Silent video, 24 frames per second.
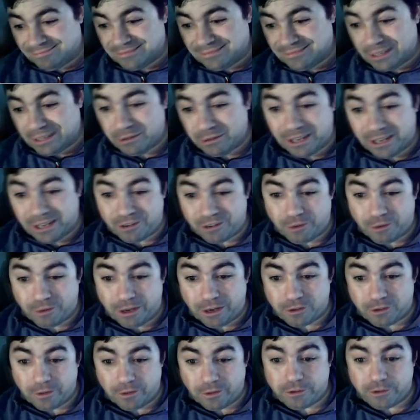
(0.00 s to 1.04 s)
So that
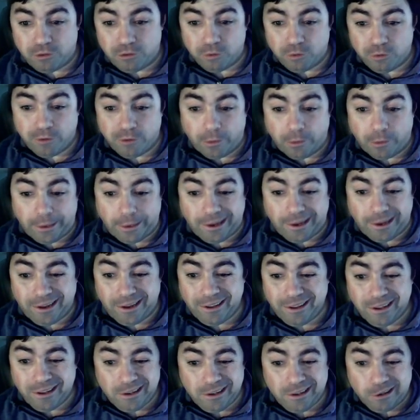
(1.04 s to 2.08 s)
translates to very
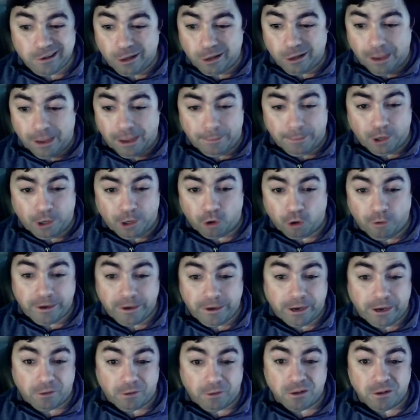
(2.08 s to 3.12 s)
high. Look how many are
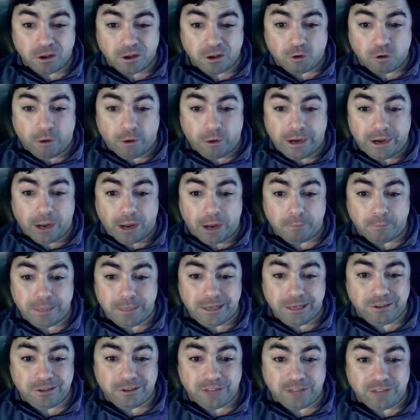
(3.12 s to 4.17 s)
grayed out. Grayed out
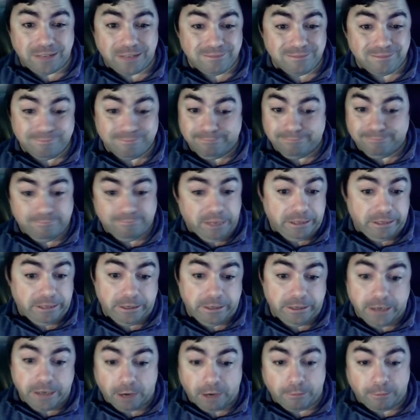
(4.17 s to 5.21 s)
means that they
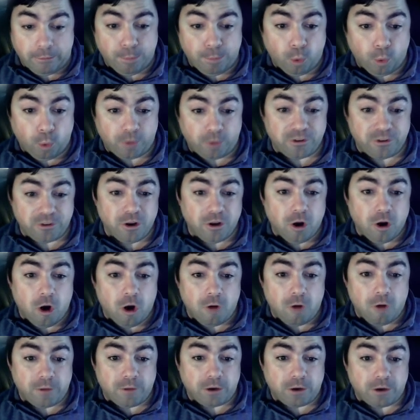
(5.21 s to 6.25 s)
did not report
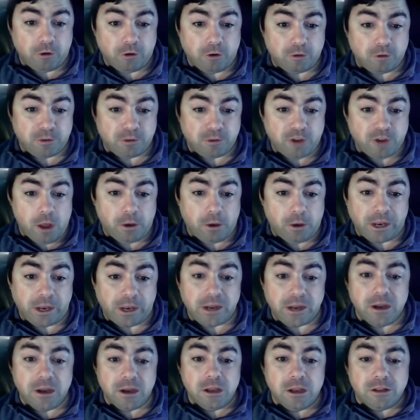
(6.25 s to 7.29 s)
over the Christmas holiday.
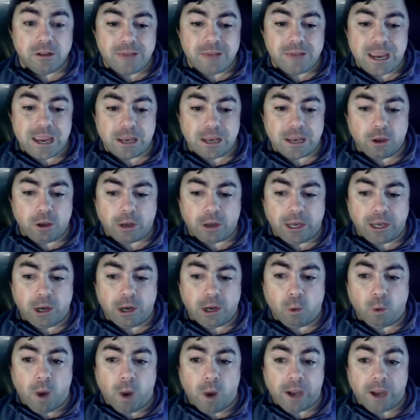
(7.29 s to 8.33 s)
Taking a look at
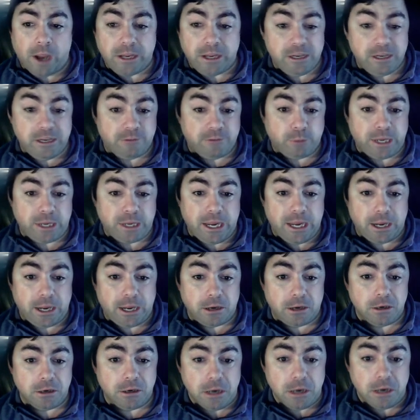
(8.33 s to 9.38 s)
Hawaii, if we
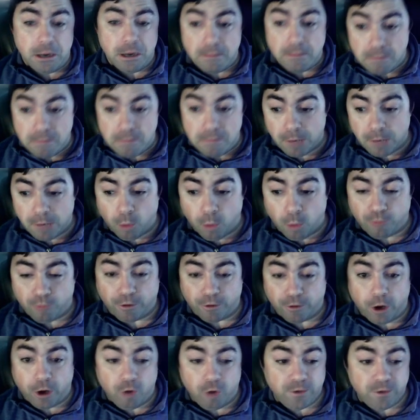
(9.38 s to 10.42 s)
can, minimal
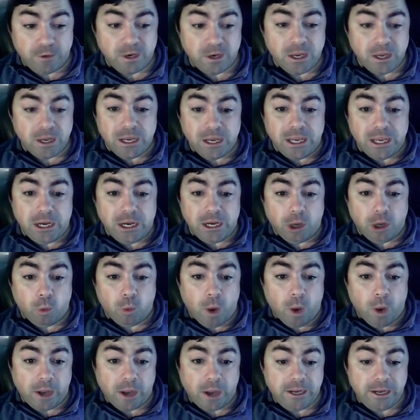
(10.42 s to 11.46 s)
for COVID in
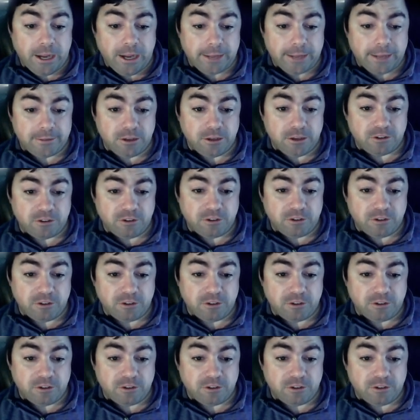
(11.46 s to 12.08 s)
Hawaii at this